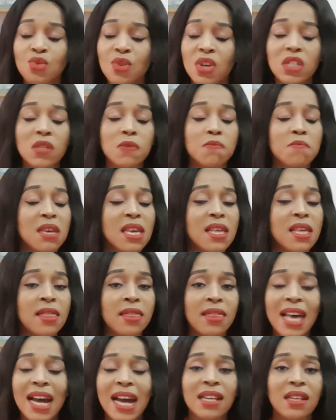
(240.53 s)
Trust
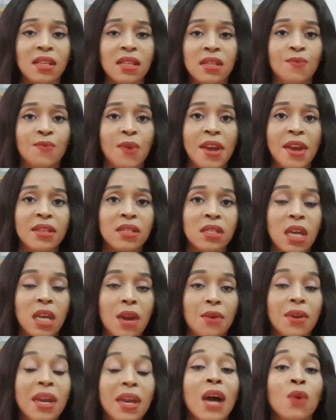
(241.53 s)
me, that is very
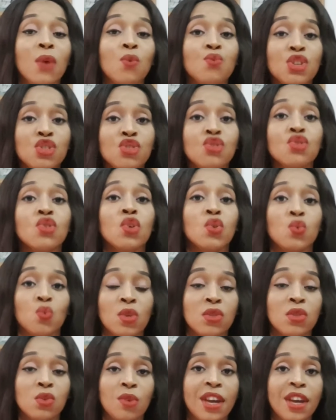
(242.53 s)
scary and we do not
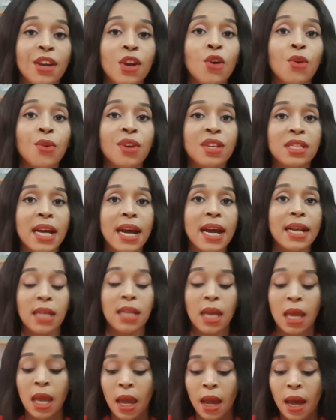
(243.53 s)
want to encourage that.
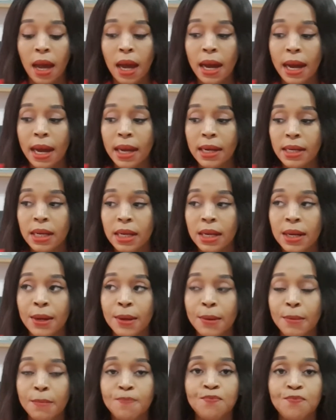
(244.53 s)

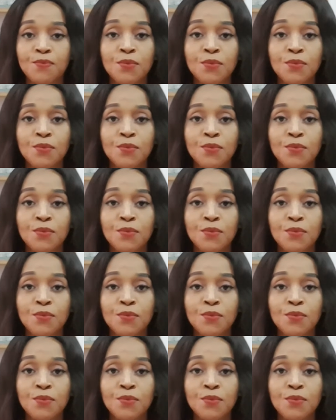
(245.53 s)
And